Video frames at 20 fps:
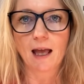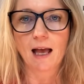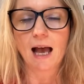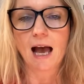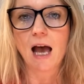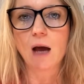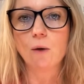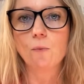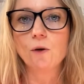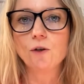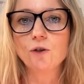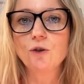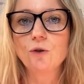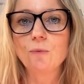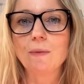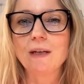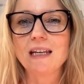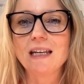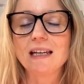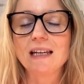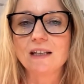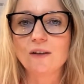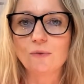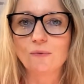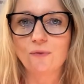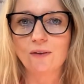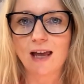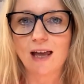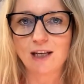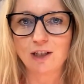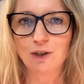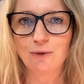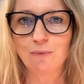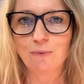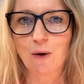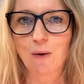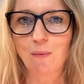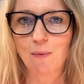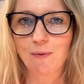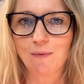I want to be in a flash
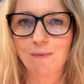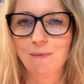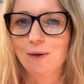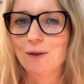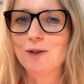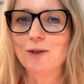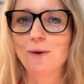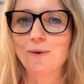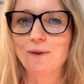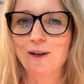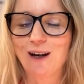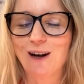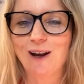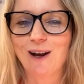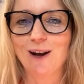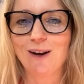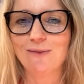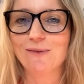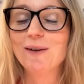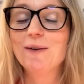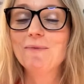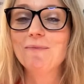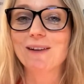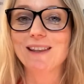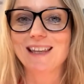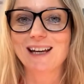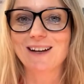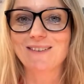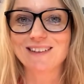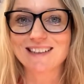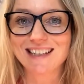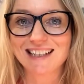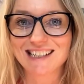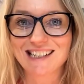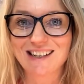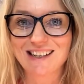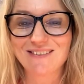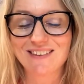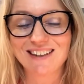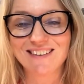mob. Don't laugh, but that was
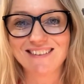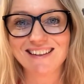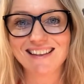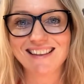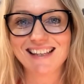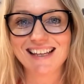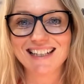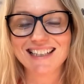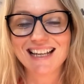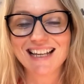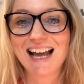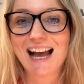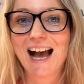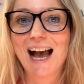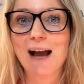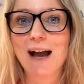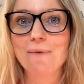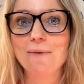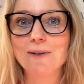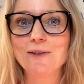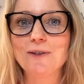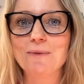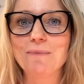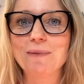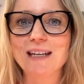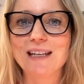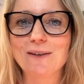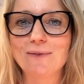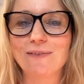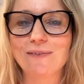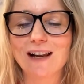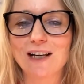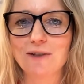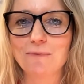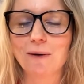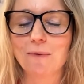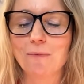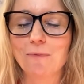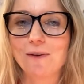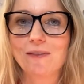actually one of the things. I want to be in a flash
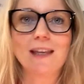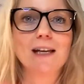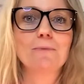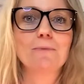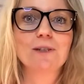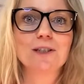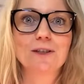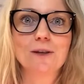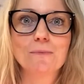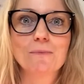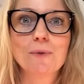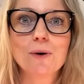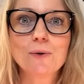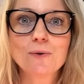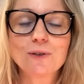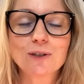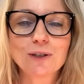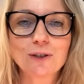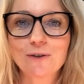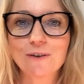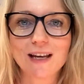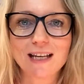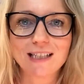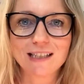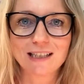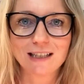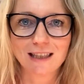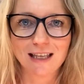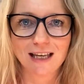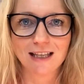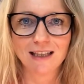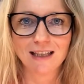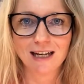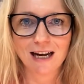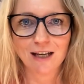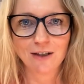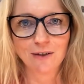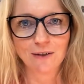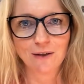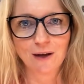mob. But that was the most crazy thing that
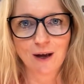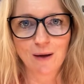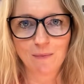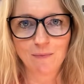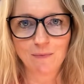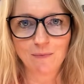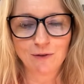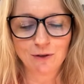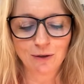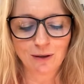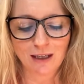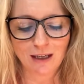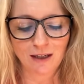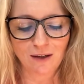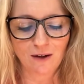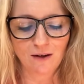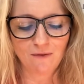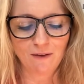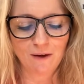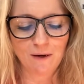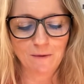I could come to think of.